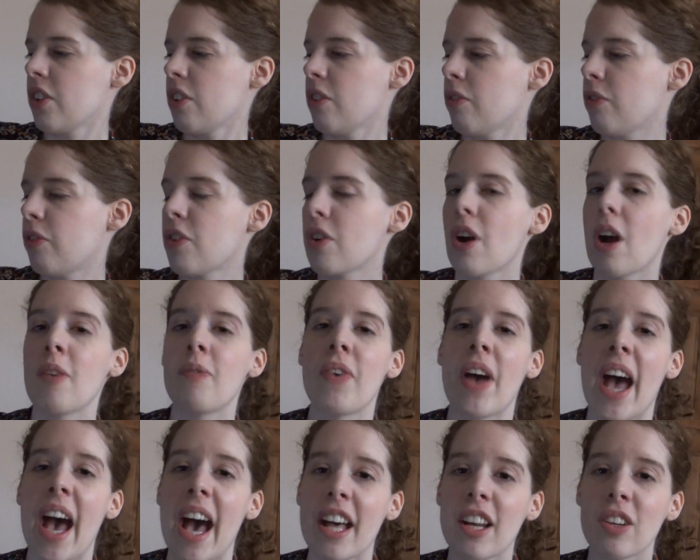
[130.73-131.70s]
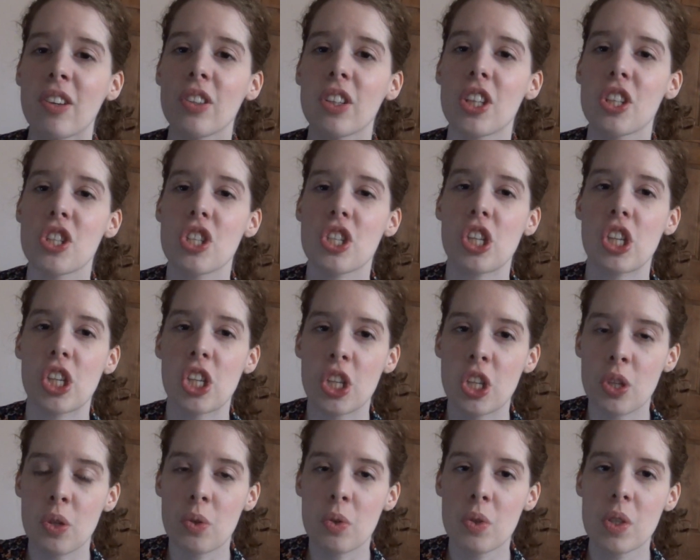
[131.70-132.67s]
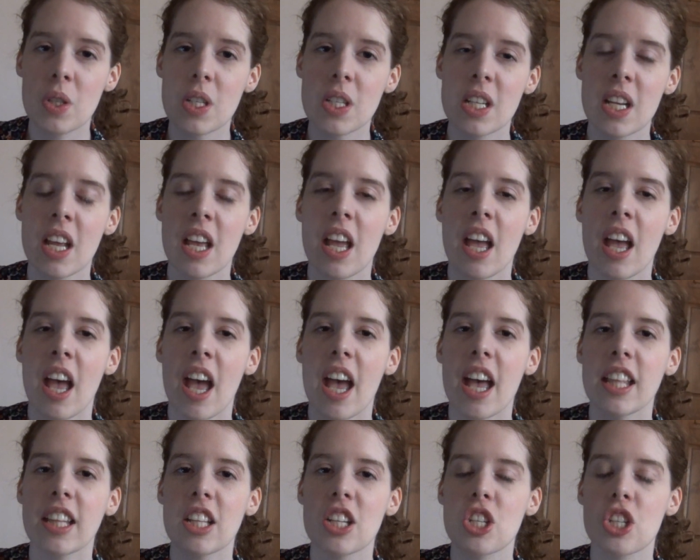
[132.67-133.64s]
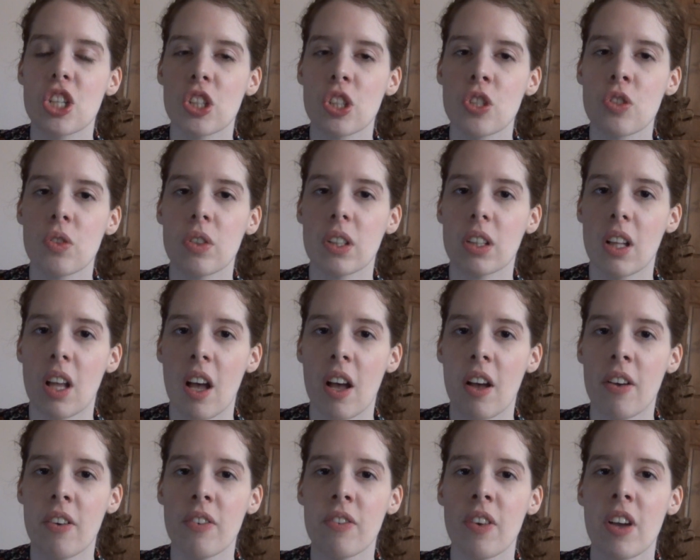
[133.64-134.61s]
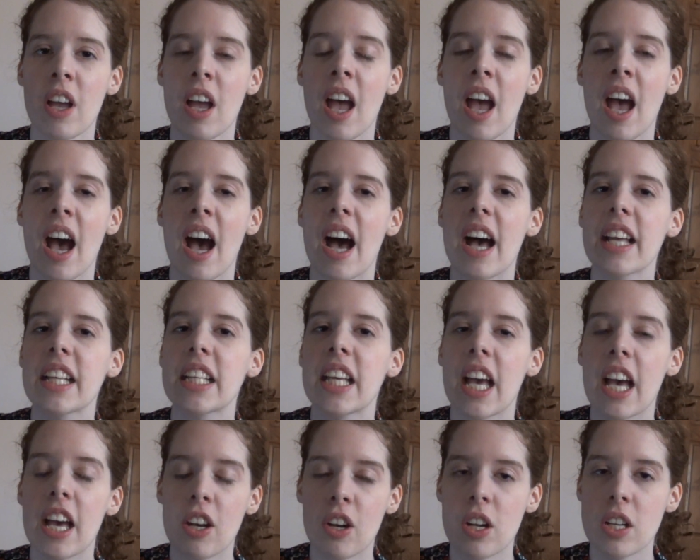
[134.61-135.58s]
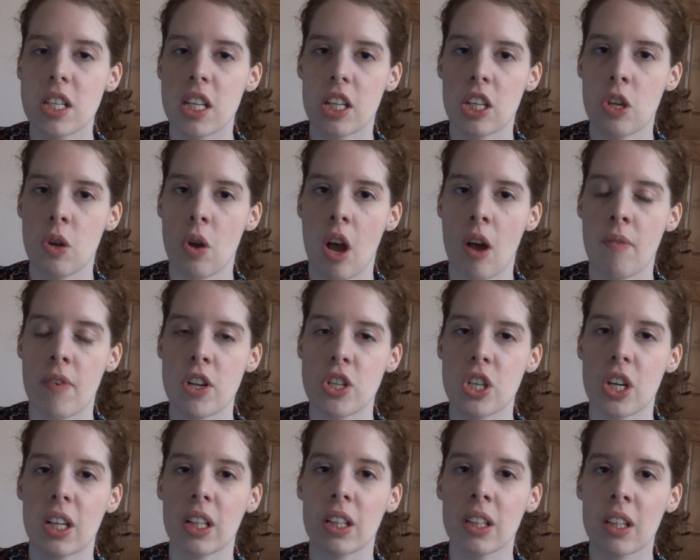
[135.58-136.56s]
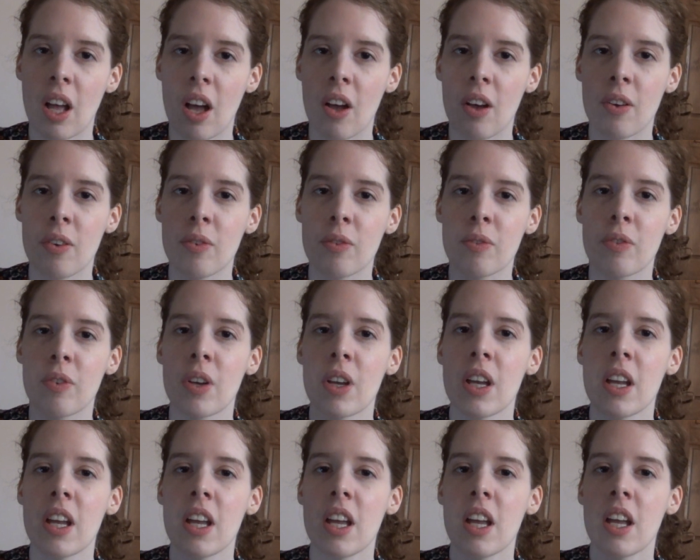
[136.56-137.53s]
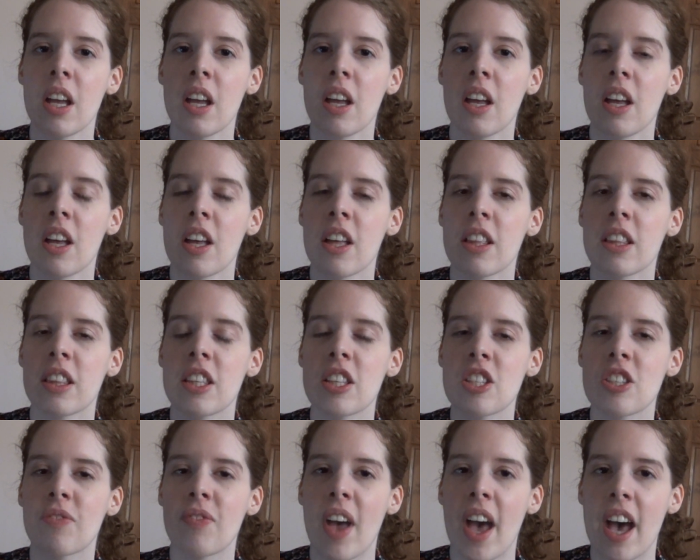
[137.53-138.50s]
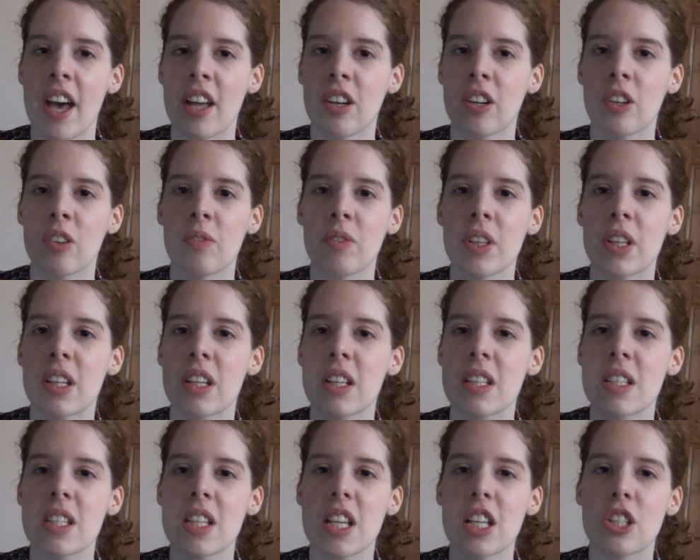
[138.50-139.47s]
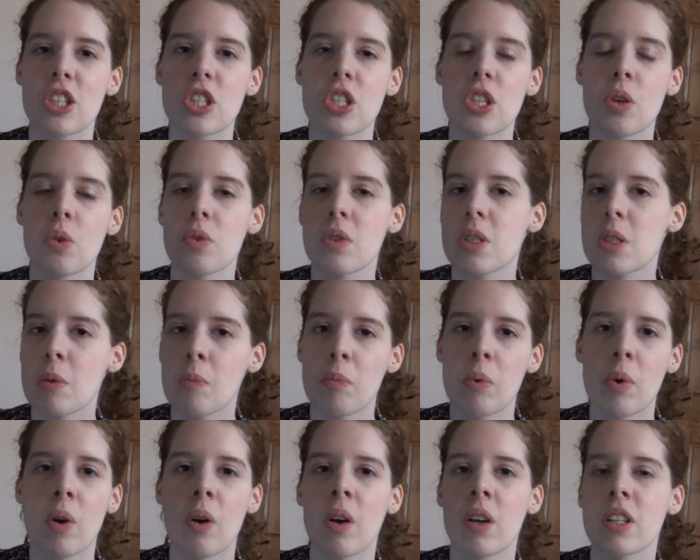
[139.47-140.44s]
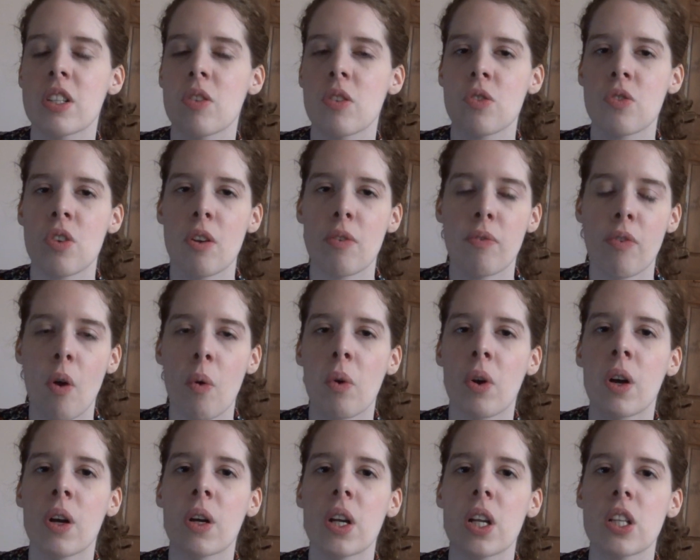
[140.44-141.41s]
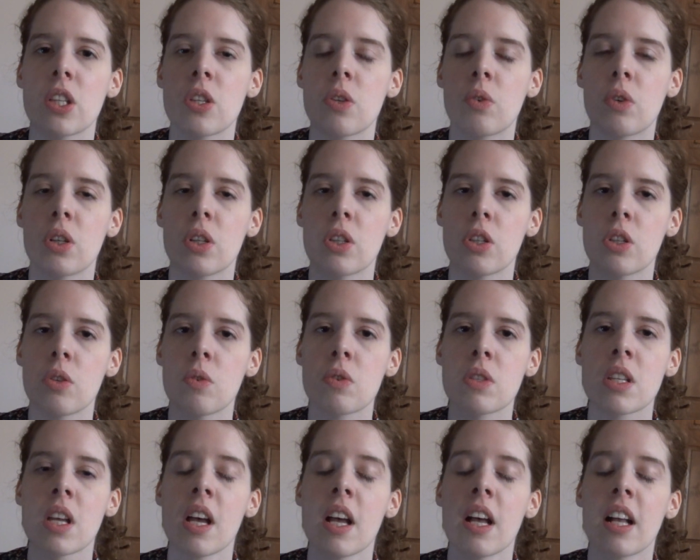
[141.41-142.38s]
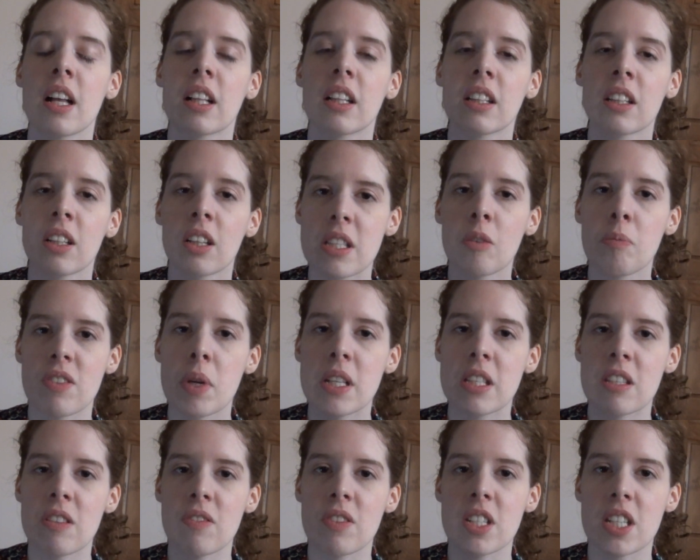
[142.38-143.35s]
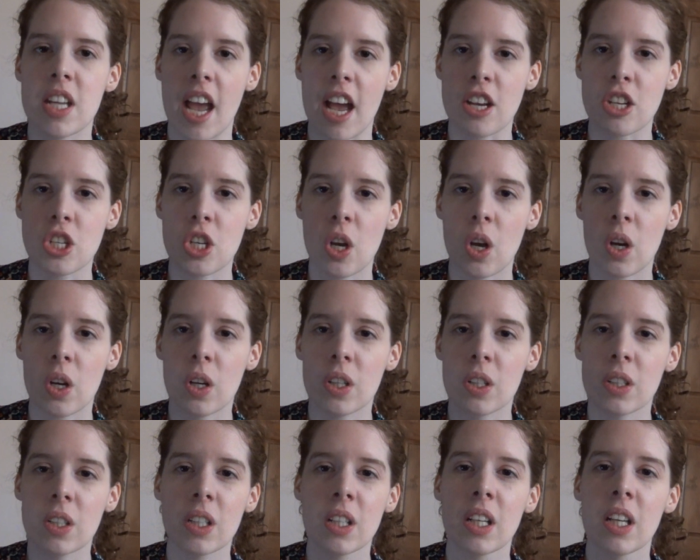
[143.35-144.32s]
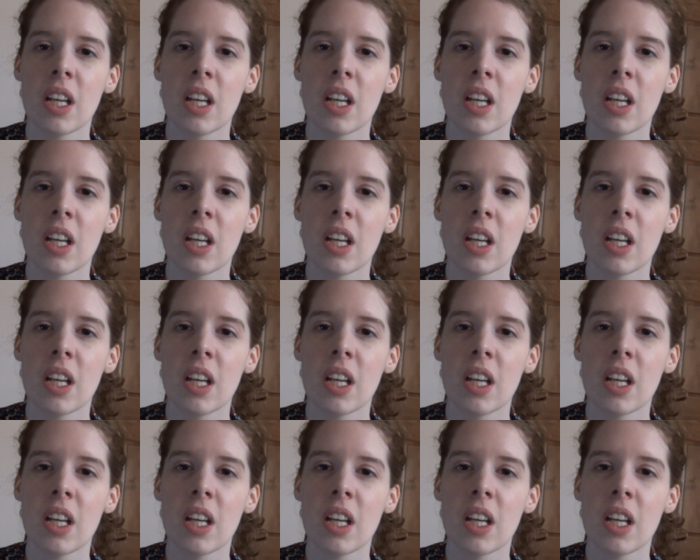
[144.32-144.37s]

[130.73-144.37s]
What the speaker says: For a pattern that's cute and that children love, I cannot tell you how much I love this pattern because it's so simple, it's so straightforward, and you can use little bits of stash yarn.